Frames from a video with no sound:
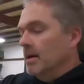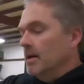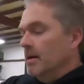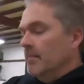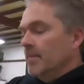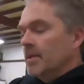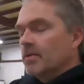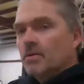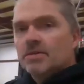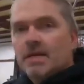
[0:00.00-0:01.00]
Um,
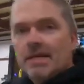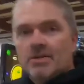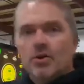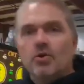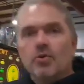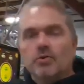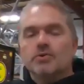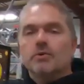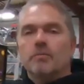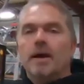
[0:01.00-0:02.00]
those things are
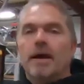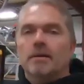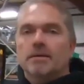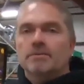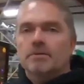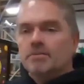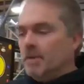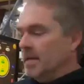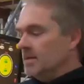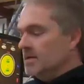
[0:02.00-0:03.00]
neutral balance, which
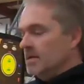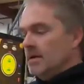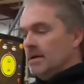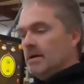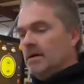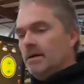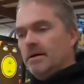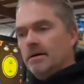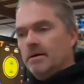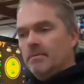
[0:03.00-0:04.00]
means
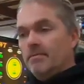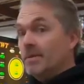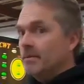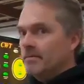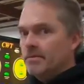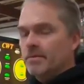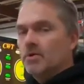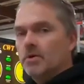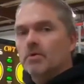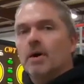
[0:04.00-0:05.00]
uh,
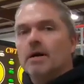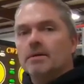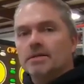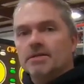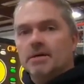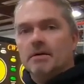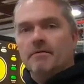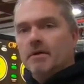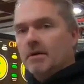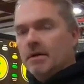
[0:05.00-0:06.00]
good quality
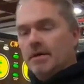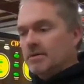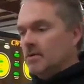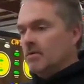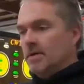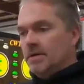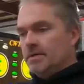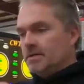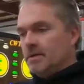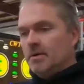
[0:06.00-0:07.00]
stuff is
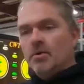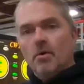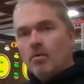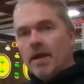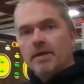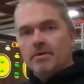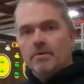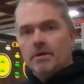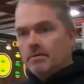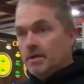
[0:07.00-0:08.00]
always uh, no weight
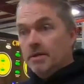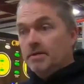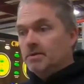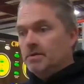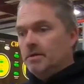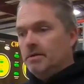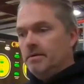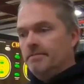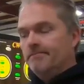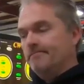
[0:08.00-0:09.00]
to it. It is,
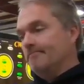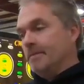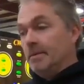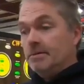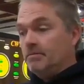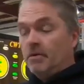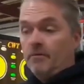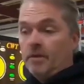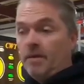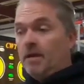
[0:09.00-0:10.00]
uh, it's
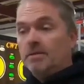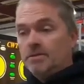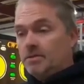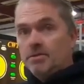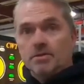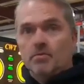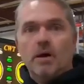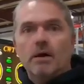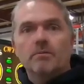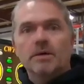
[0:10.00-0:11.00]
perfectly balanced. It's just a
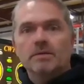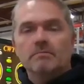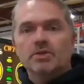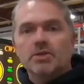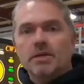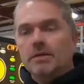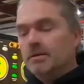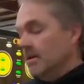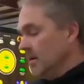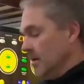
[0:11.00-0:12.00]
round piece of machine